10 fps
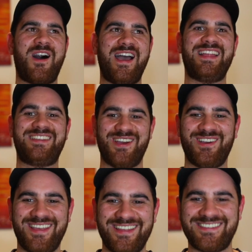I
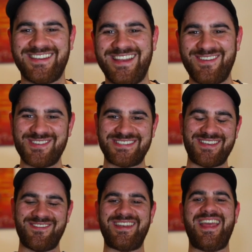took it to level
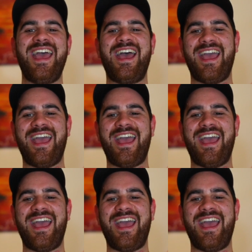7